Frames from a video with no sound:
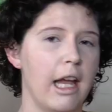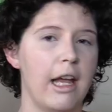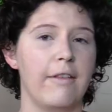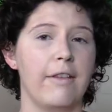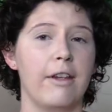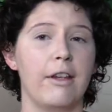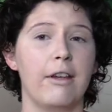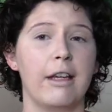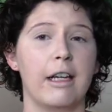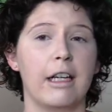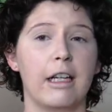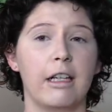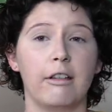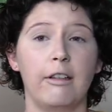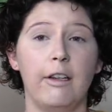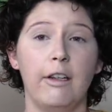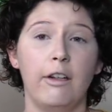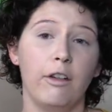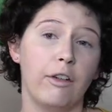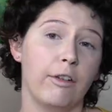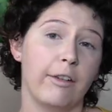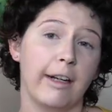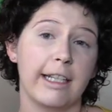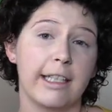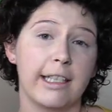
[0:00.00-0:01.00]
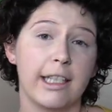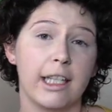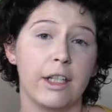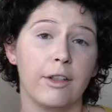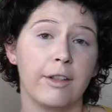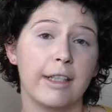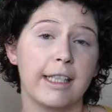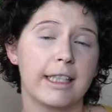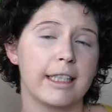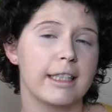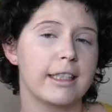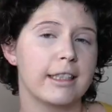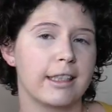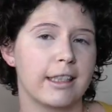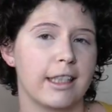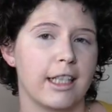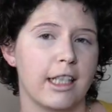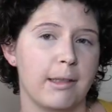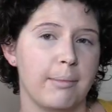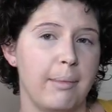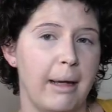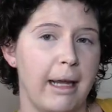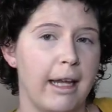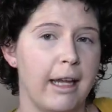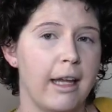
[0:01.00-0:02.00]
If you hear little grunting noises,
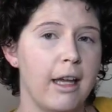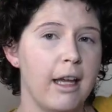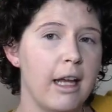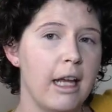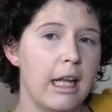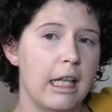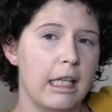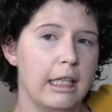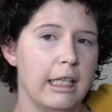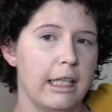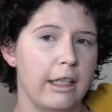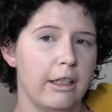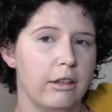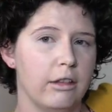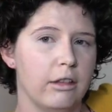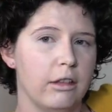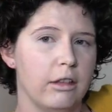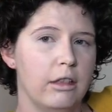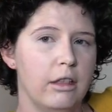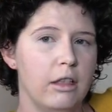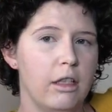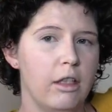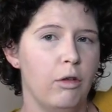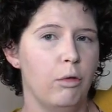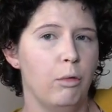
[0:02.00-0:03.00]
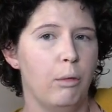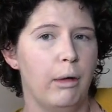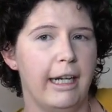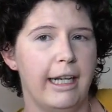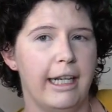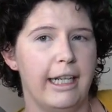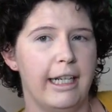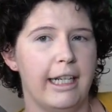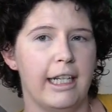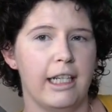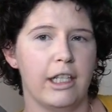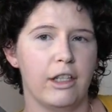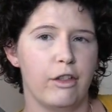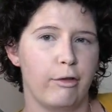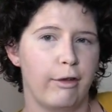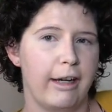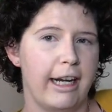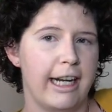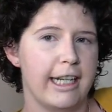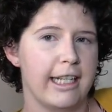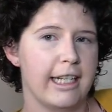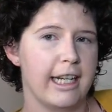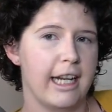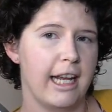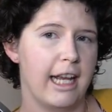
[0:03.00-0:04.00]
because my little one is
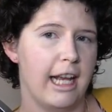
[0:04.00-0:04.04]
right